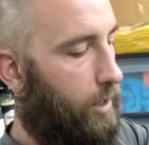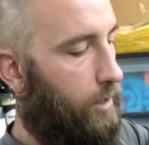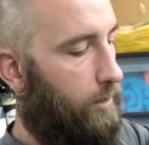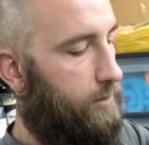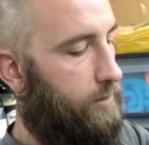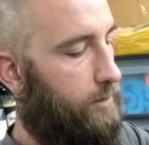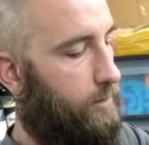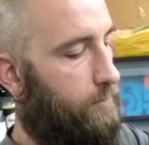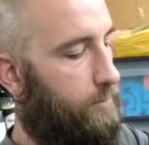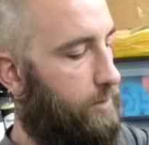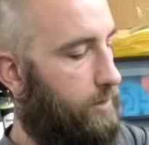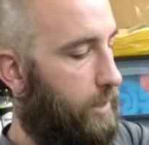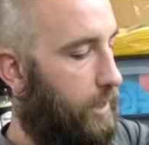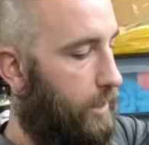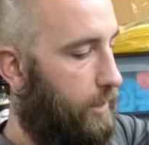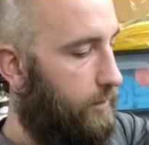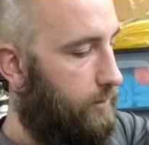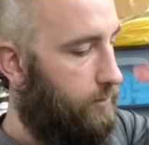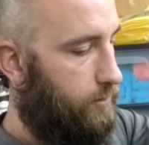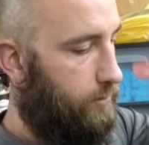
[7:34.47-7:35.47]
seems
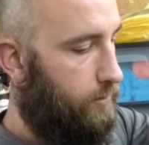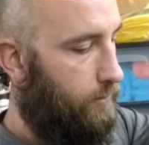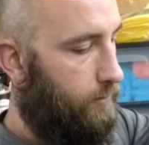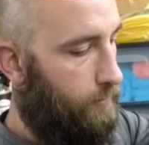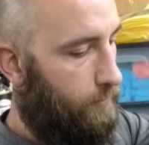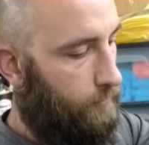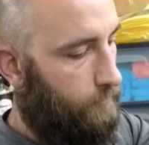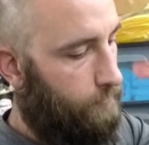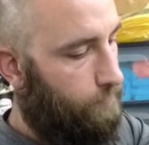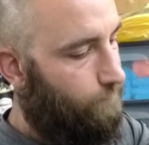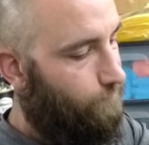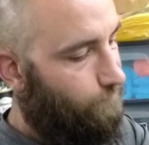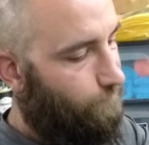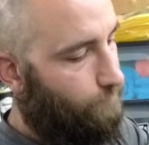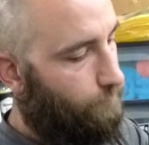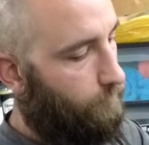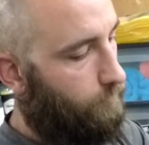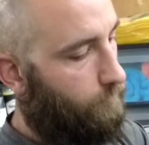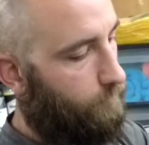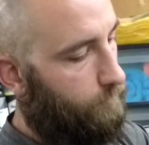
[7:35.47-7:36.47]
nice.
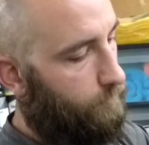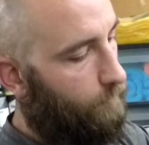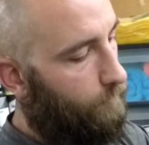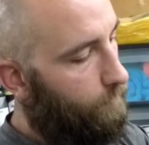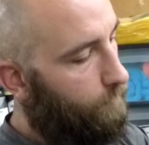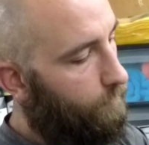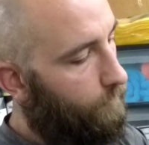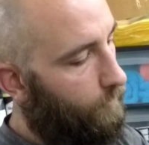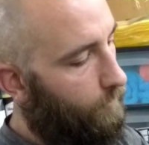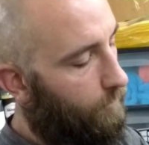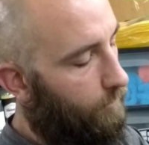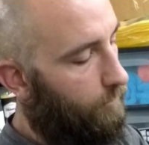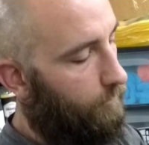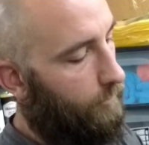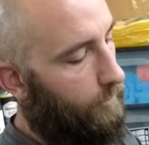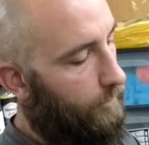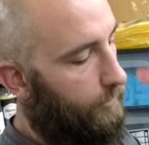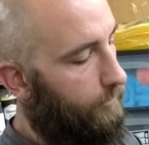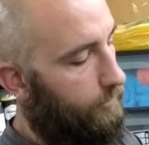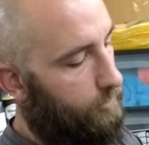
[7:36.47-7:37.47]
All
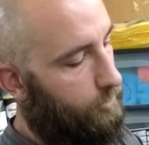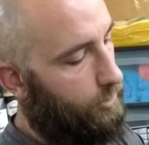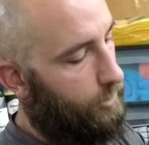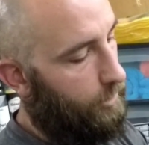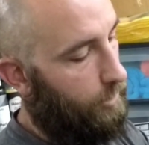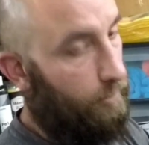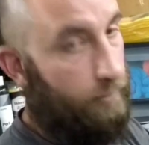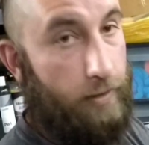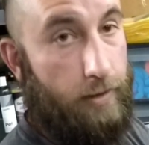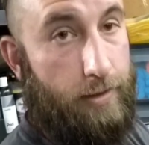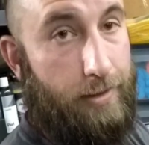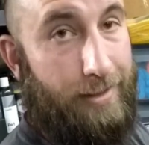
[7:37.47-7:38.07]
right, let's check out this